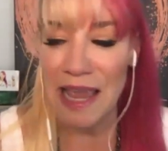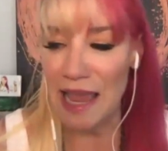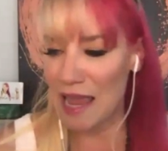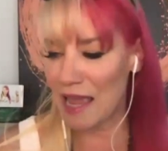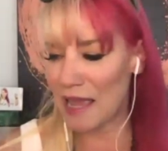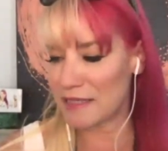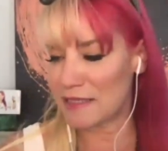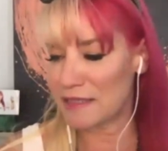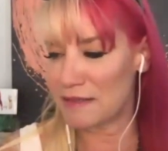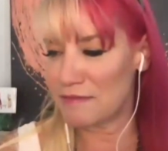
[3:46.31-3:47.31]
and
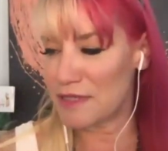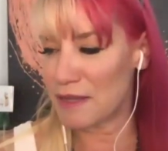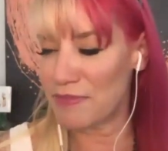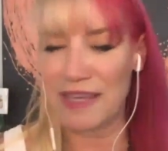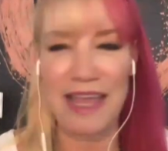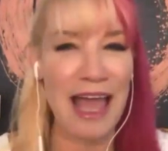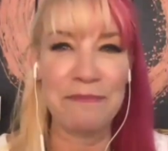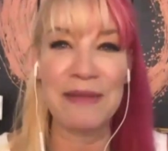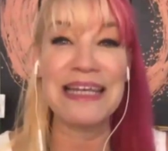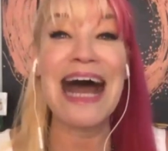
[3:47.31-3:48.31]
something had
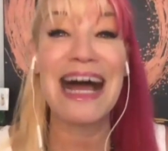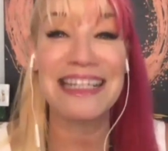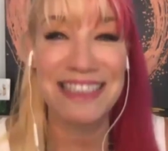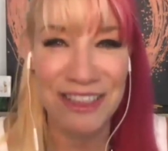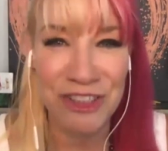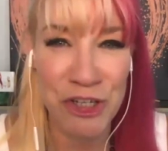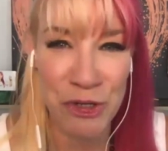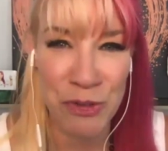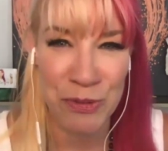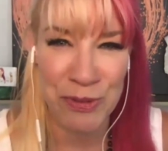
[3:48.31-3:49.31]
me not
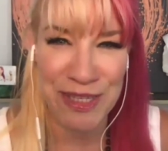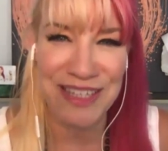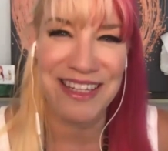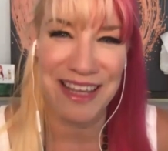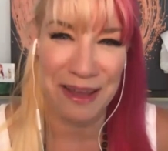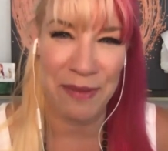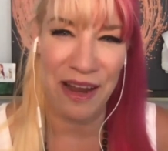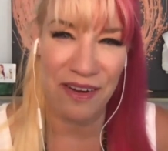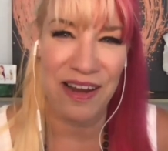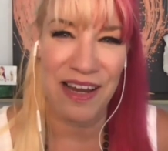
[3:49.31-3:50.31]
choose to get
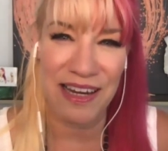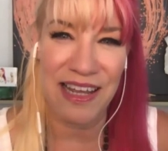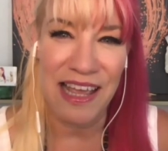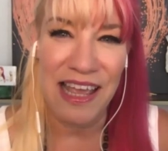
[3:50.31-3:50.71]
married.